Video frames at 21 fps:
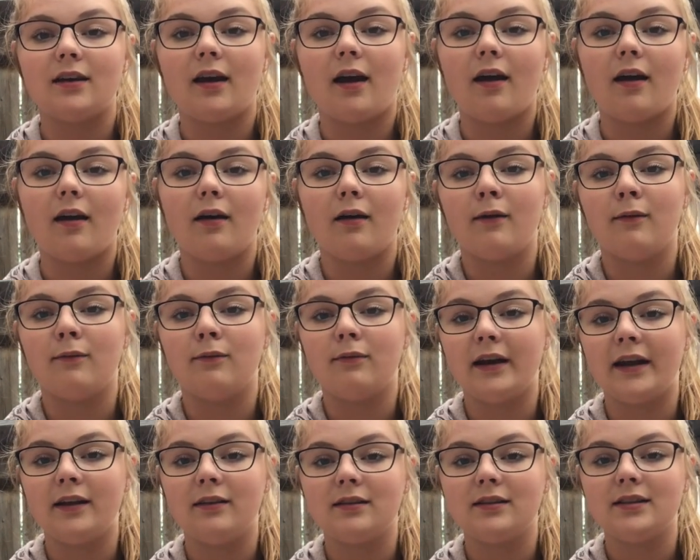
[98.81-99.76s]
a
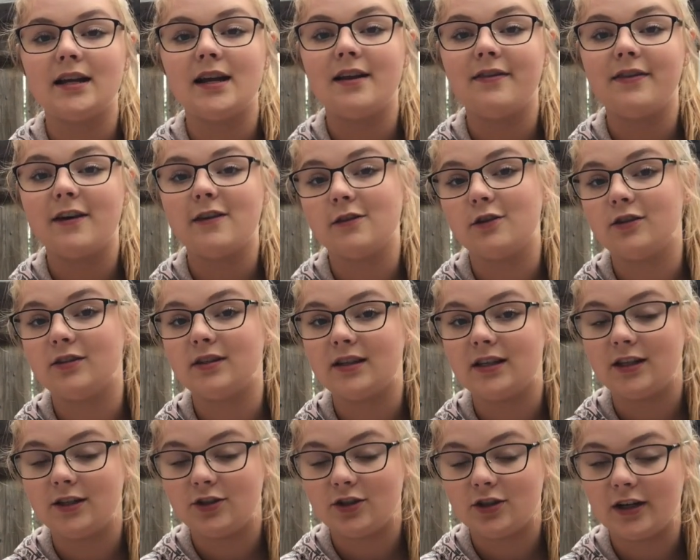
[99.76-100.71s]
regular site and then there's
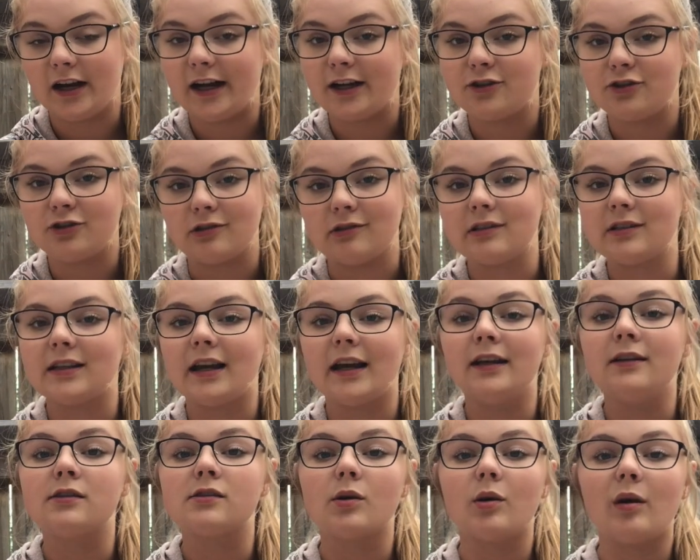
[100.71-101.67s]
an international
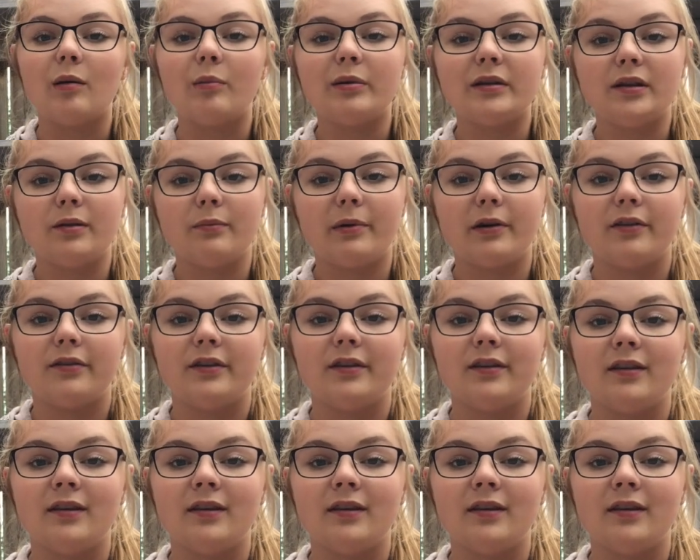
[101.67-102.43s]
site, so I'll put them both